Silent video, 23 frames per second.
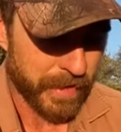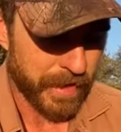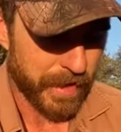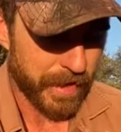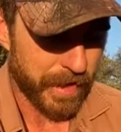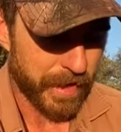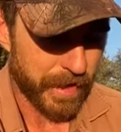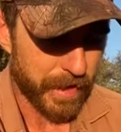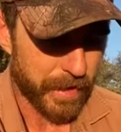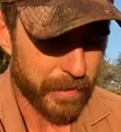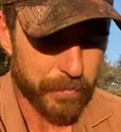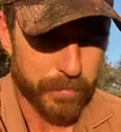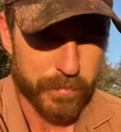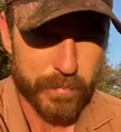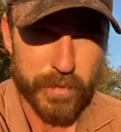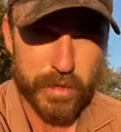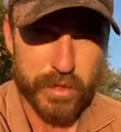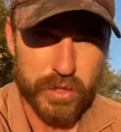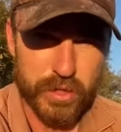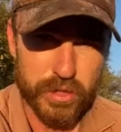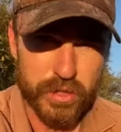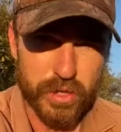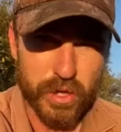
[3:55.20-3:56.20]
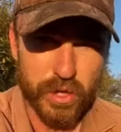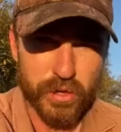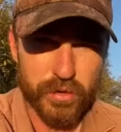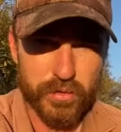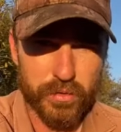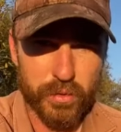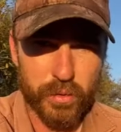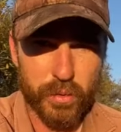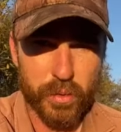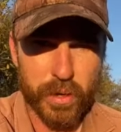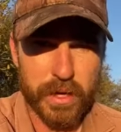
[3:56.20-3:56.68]
um, to Dogs
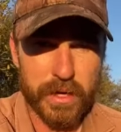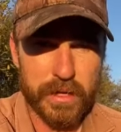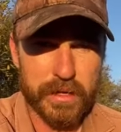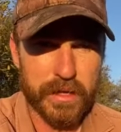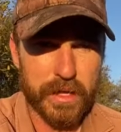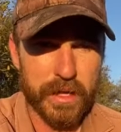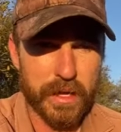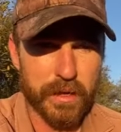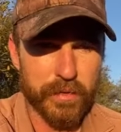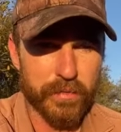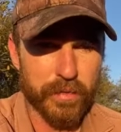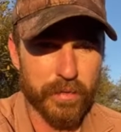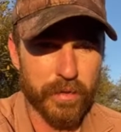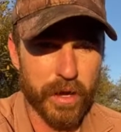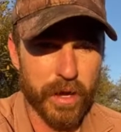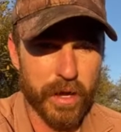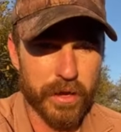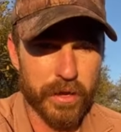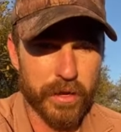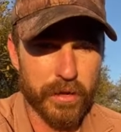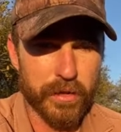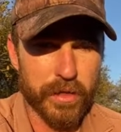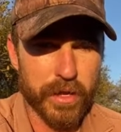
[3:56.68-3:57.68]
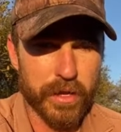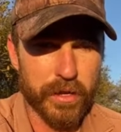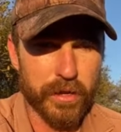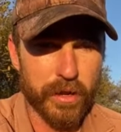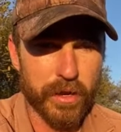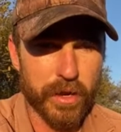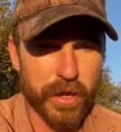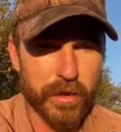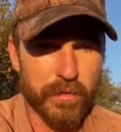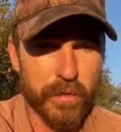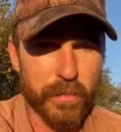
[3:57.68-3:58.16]
for Wildlife. I know that
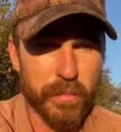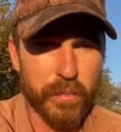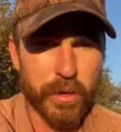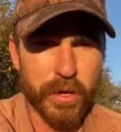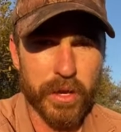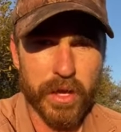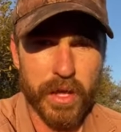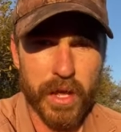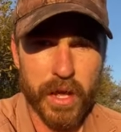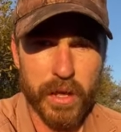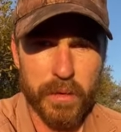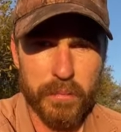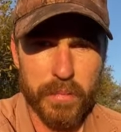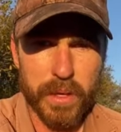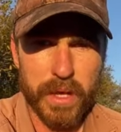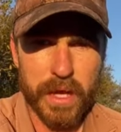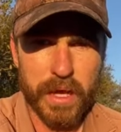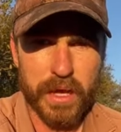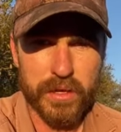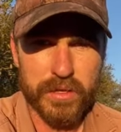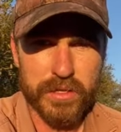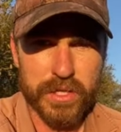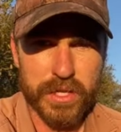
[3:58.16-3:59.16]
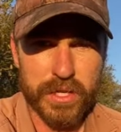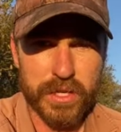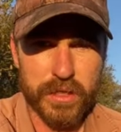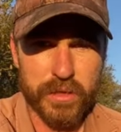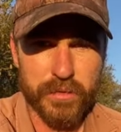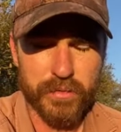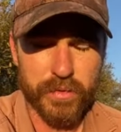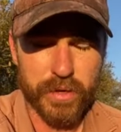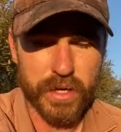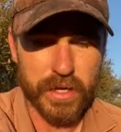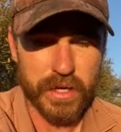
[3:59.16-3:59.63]
not everybody can be out here in
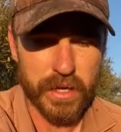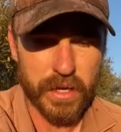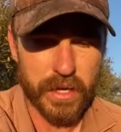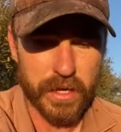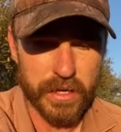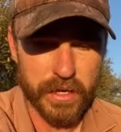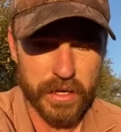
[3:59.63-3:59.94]
the front line